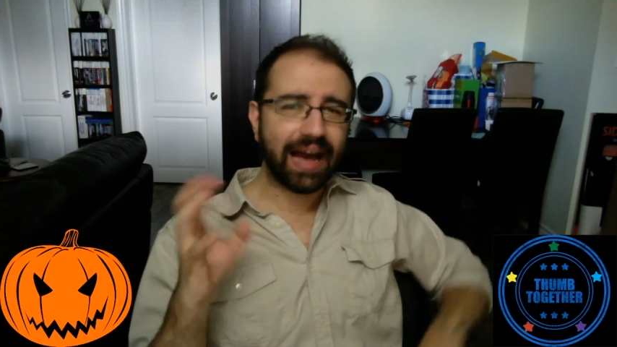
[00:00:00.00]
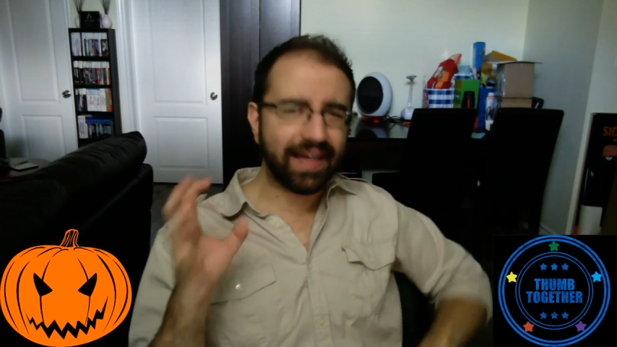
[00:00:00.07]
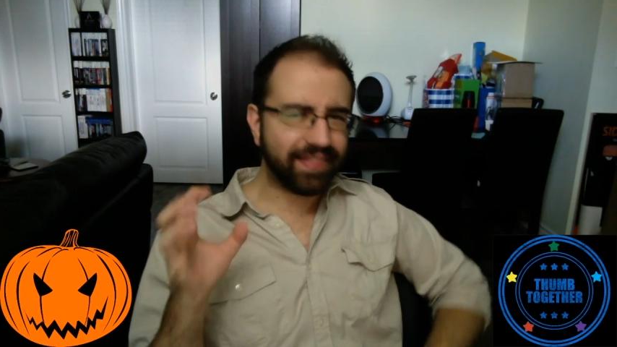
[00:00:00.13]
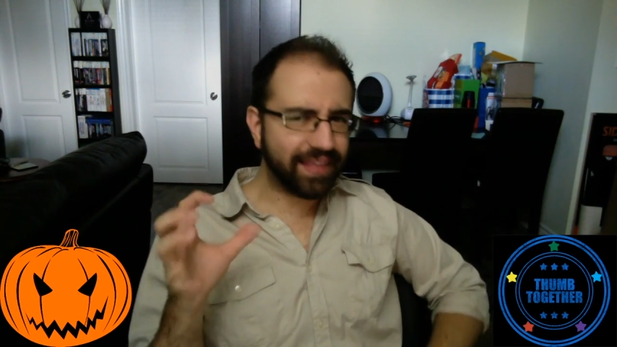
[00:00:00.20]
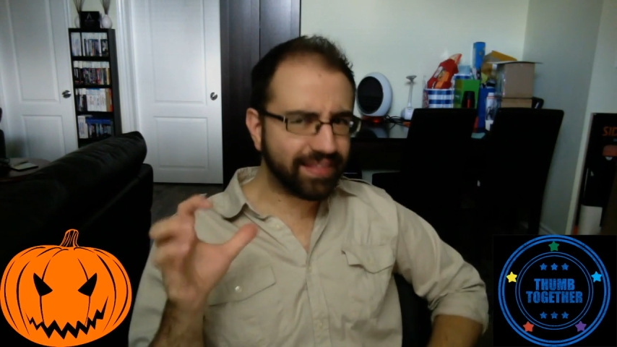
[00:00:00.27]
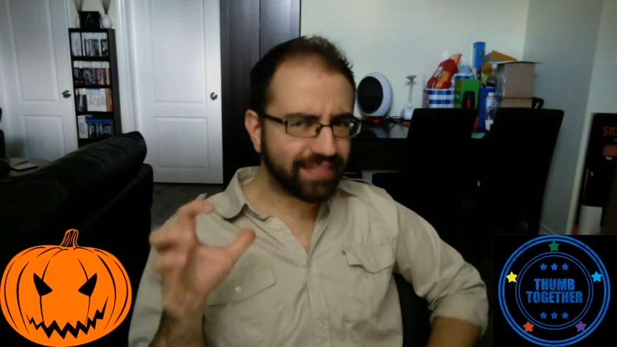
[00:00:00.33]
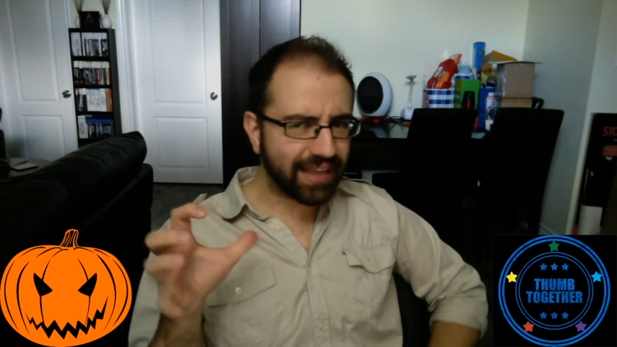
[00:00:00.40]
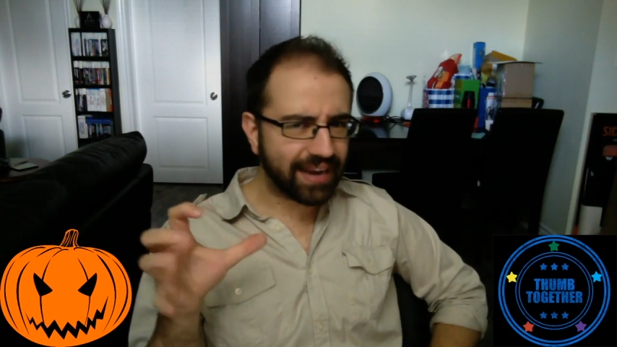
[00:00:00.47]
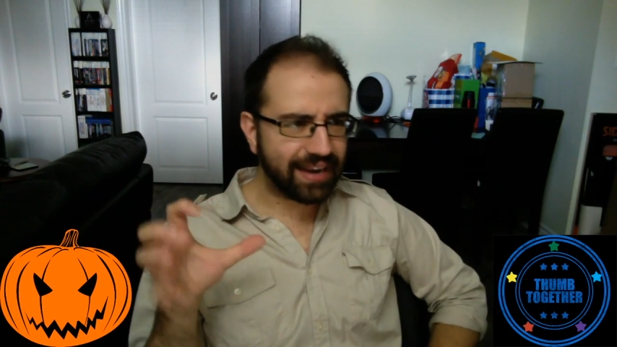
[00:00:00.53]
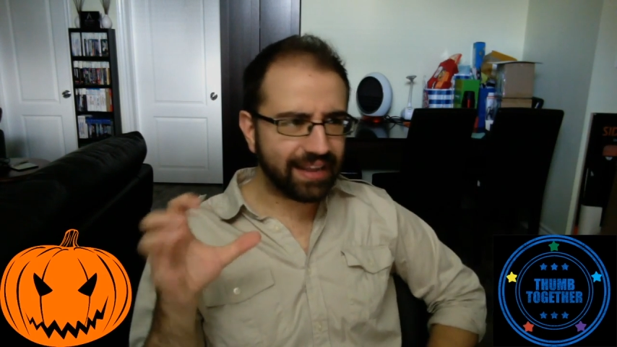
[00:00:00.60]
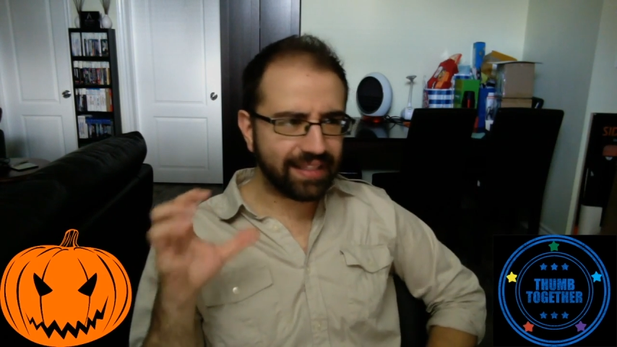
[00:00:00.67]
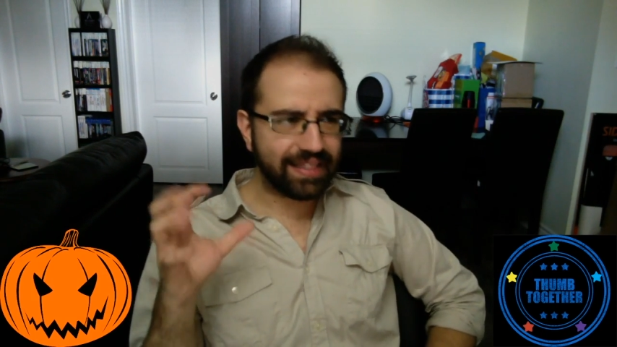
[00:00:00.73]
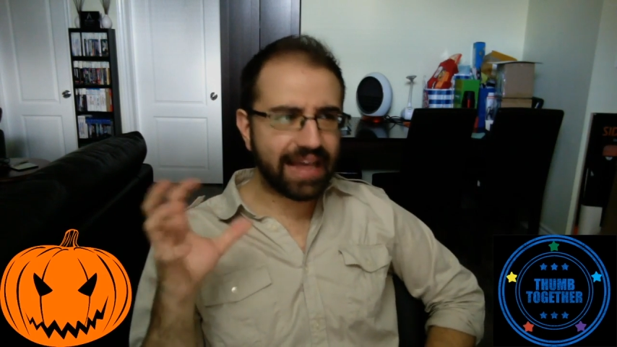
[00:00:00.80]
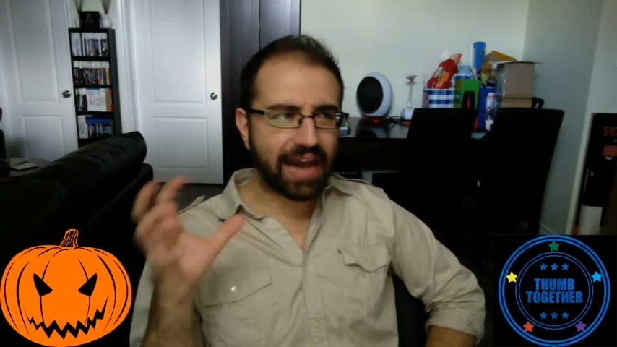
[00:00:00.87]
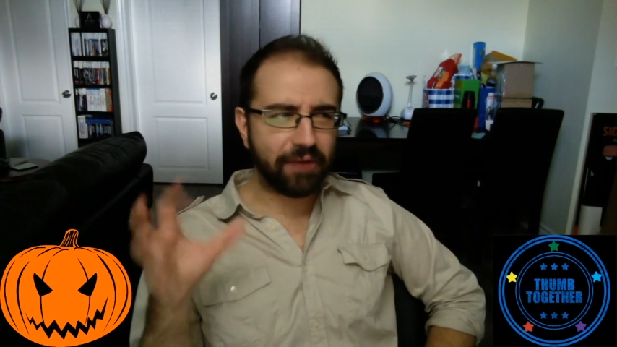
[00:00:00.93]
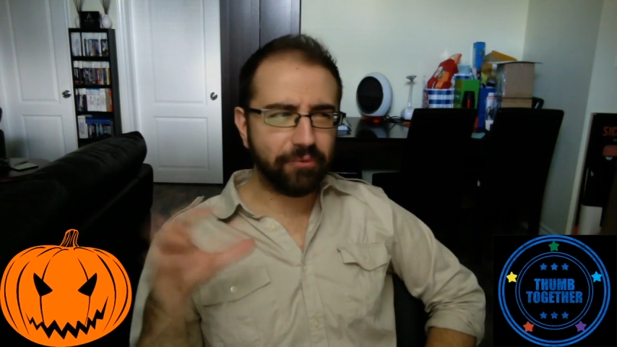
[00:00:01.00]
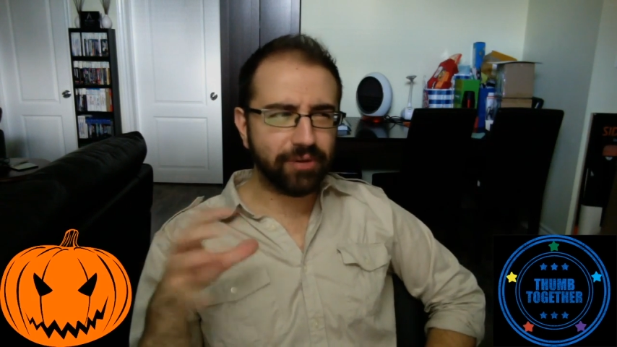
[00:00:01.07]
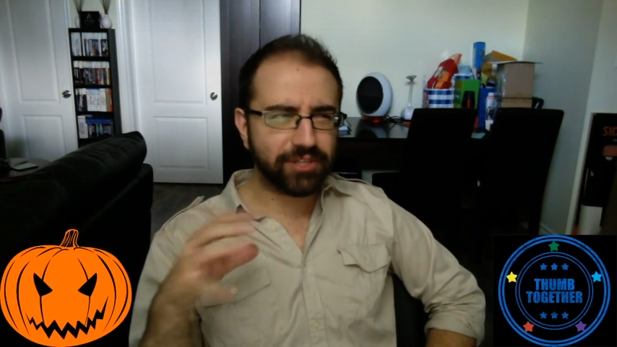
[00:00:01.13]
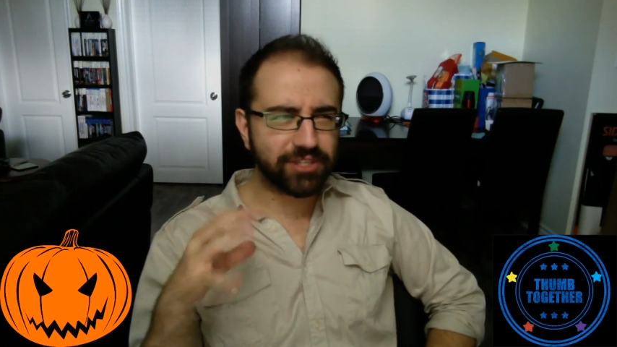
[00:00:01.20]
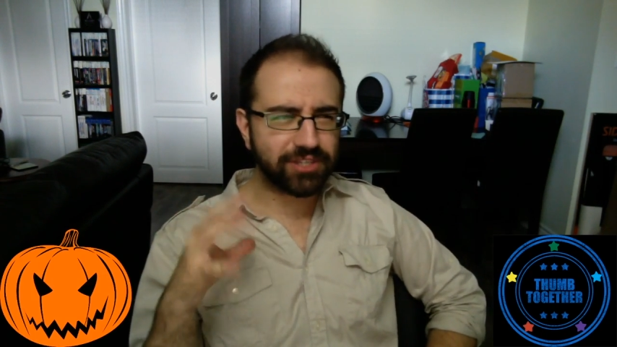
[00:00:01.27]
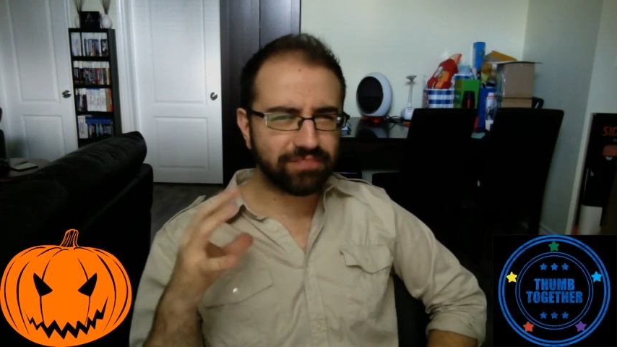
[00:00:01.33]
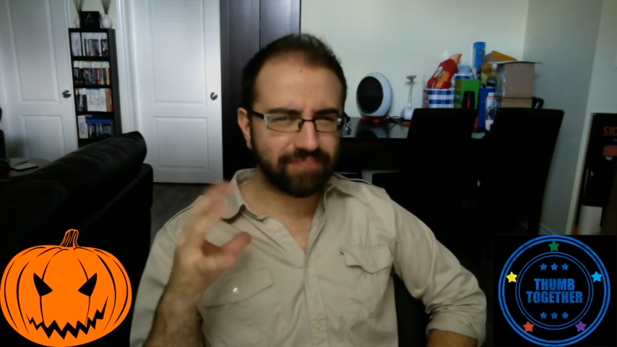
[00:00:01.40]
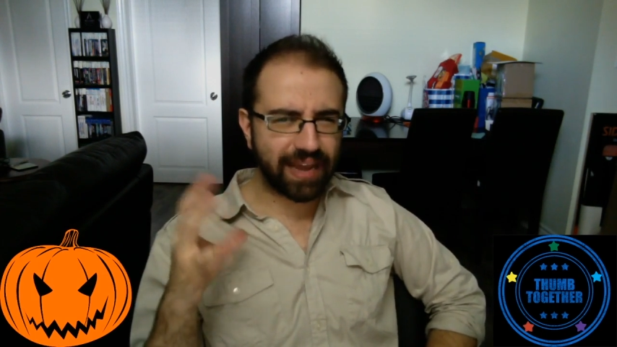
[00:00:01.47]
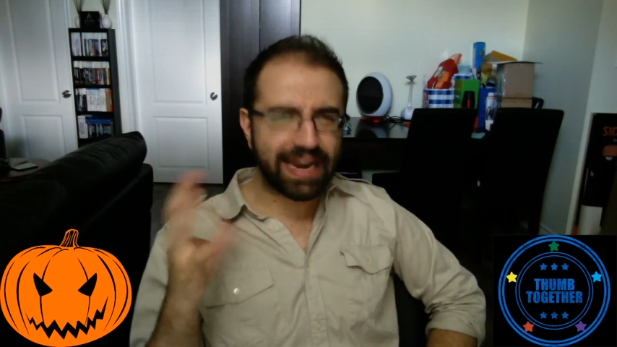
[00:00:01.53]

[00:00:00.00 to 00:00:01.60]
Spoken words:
I think that that was